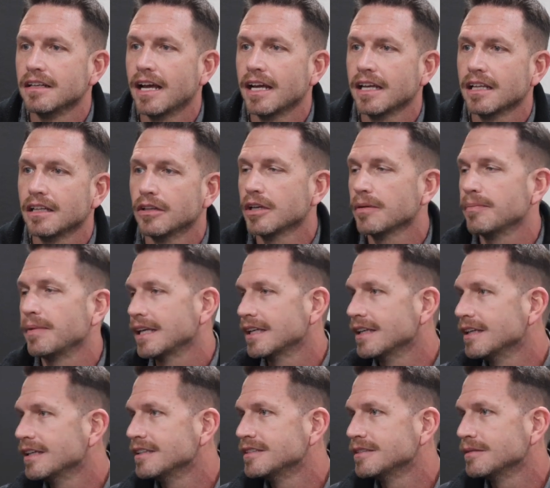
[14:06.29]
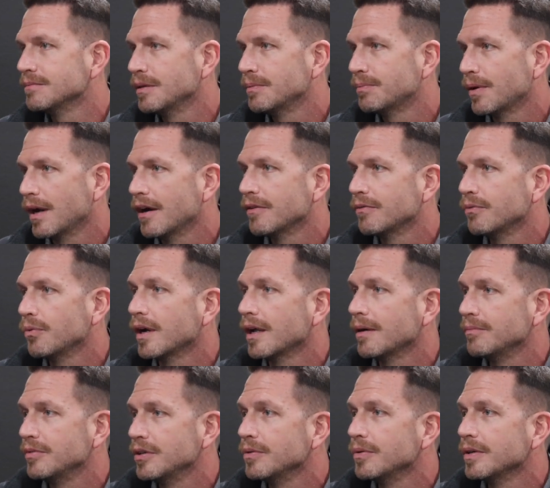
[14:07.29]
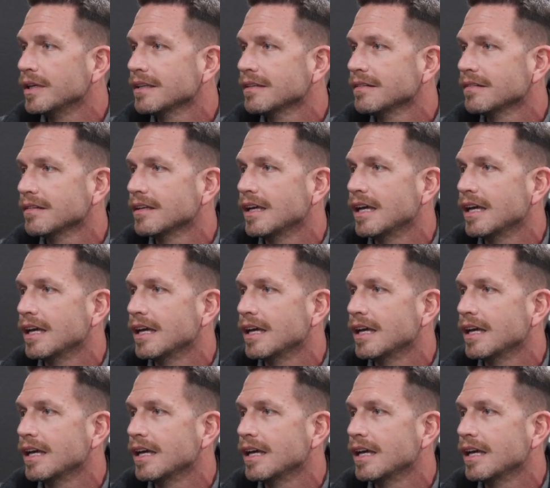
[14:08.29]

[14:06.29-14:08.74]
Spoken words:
I can look at my kids and be proud of what I'm doing.